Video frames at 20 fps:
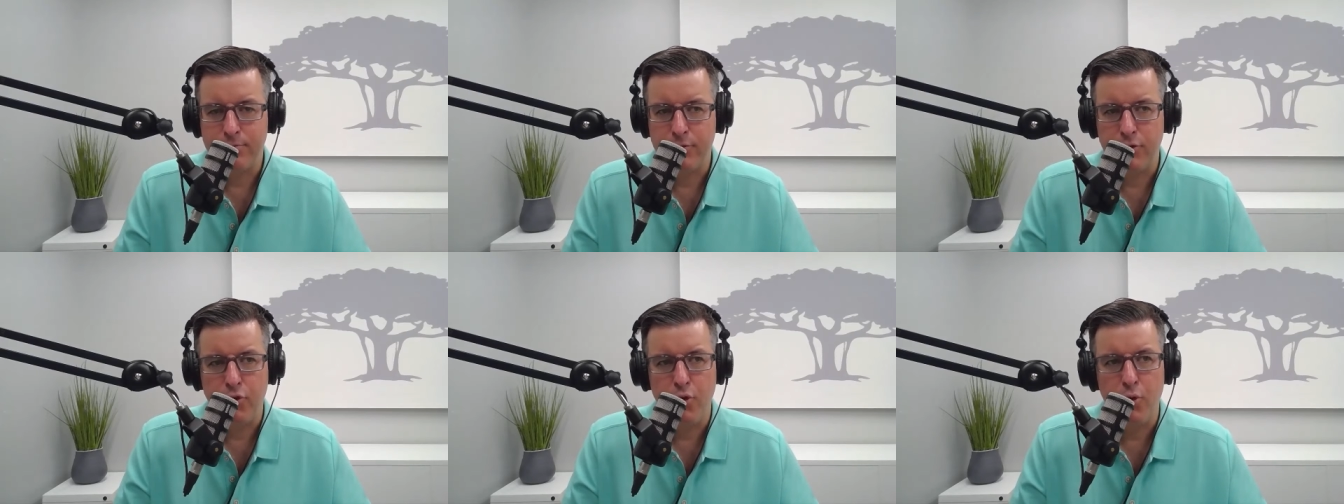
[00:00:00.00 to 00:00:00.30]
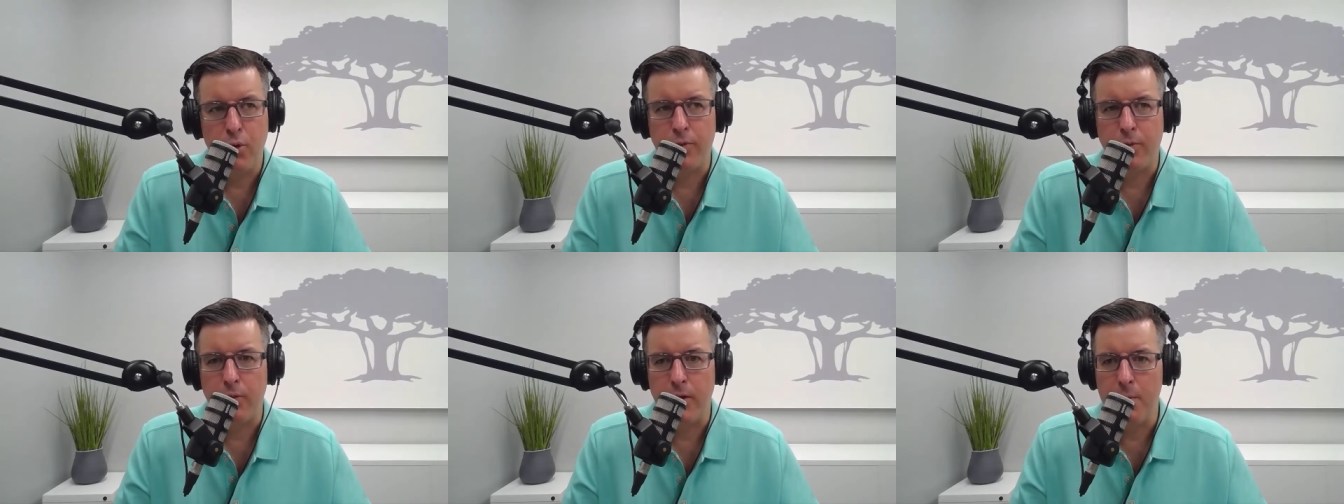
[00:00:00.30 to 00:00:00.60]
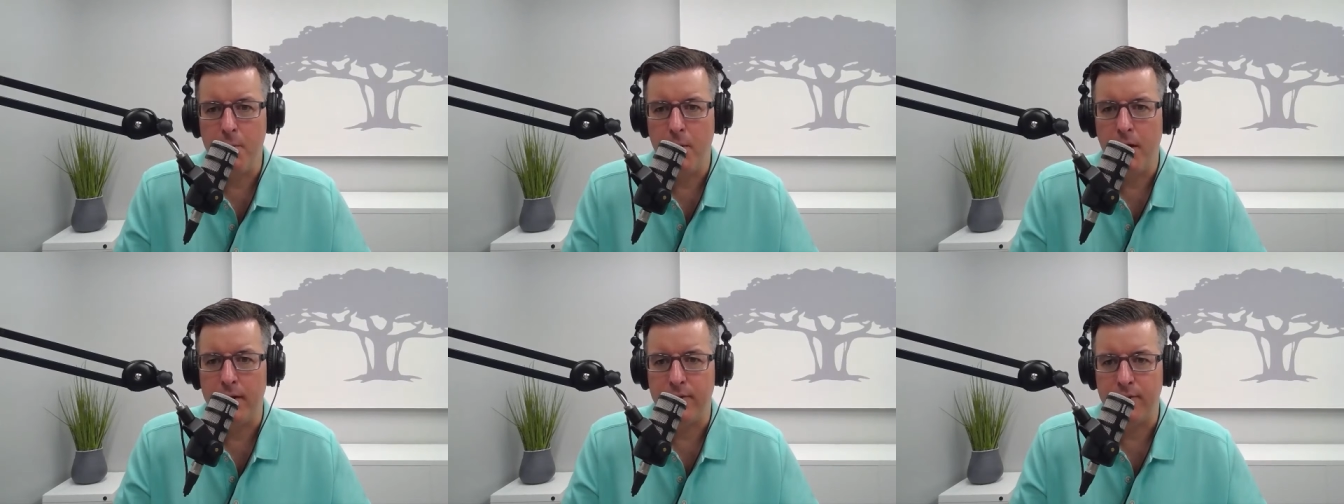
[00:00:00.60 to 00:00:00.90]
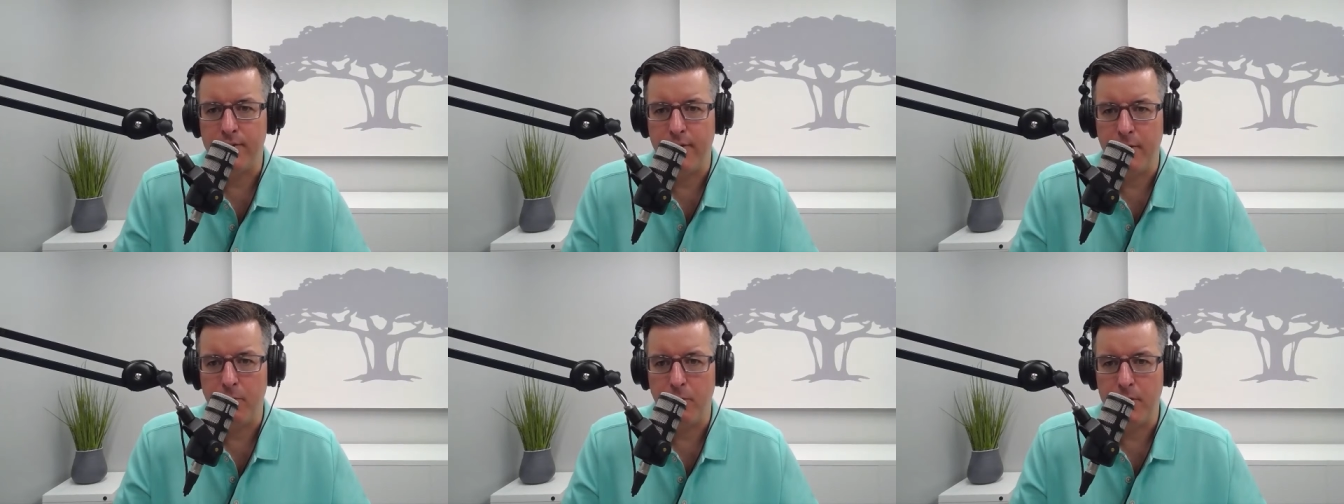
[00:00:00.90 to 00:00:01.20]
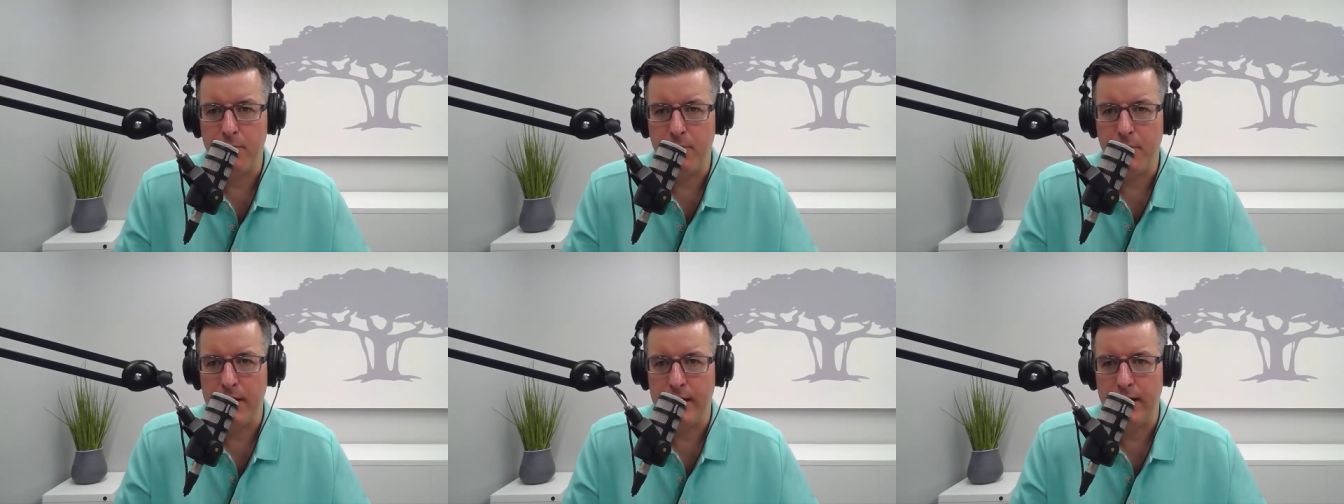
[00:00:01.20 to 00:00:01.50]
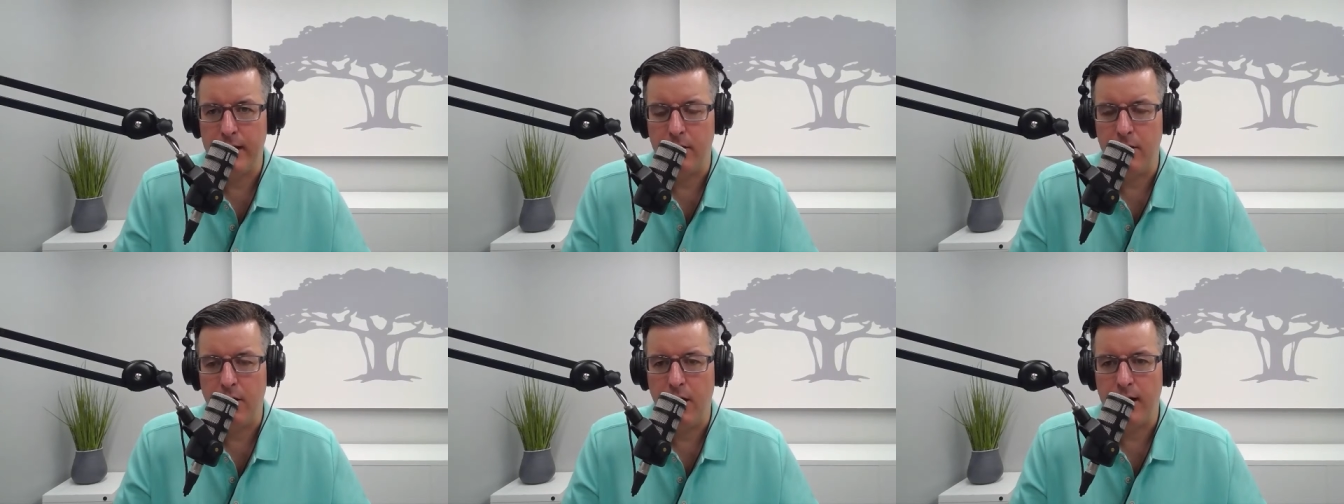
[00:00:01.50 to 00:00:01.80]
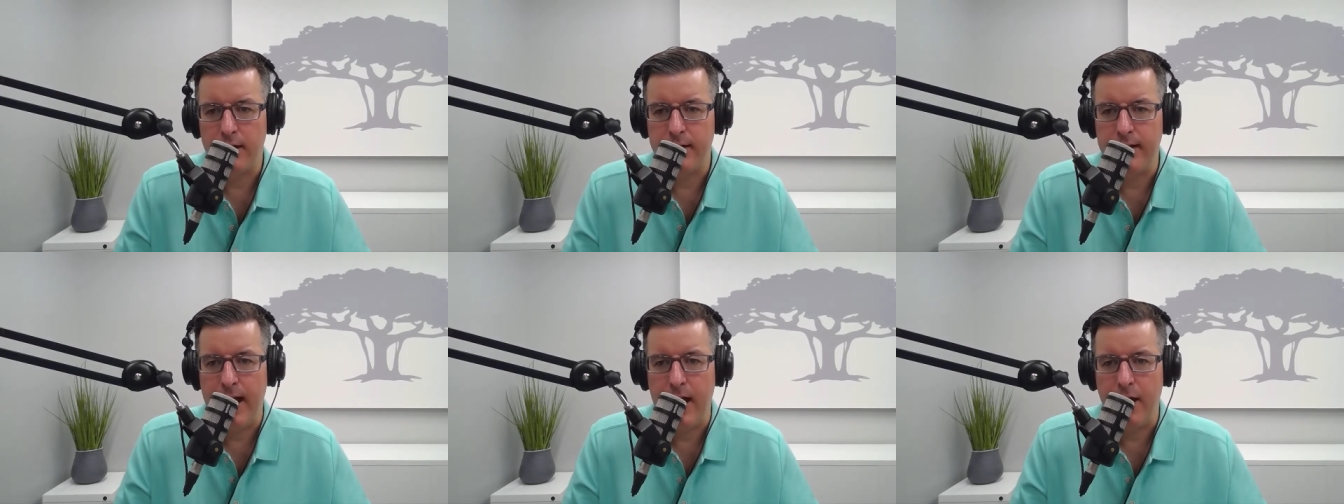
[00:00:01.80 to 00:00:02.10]
two or three months that we've been in a
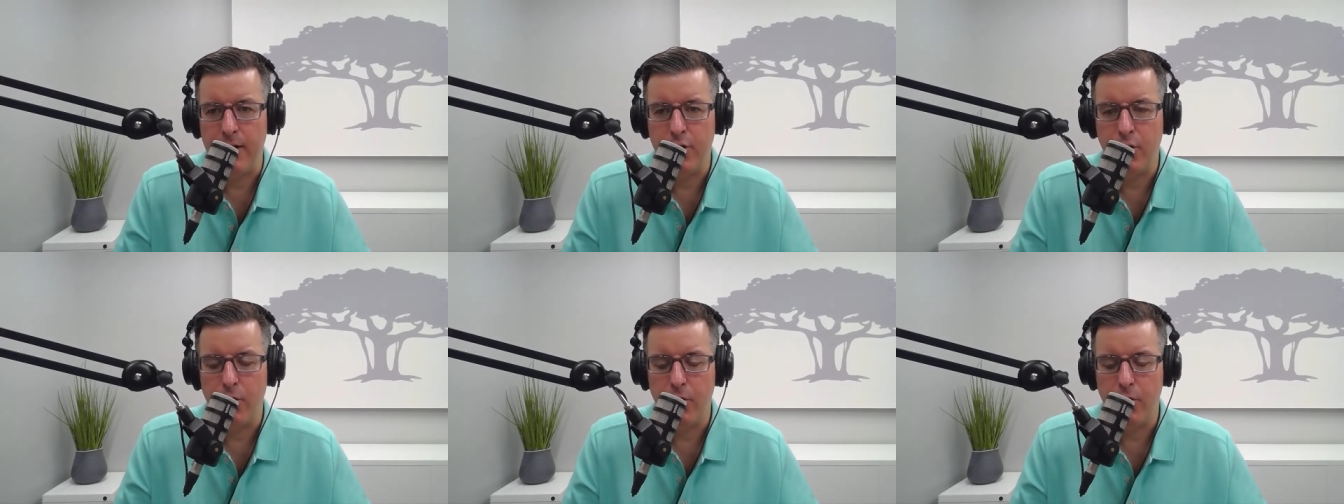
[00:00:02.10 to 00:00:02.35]
lockdown,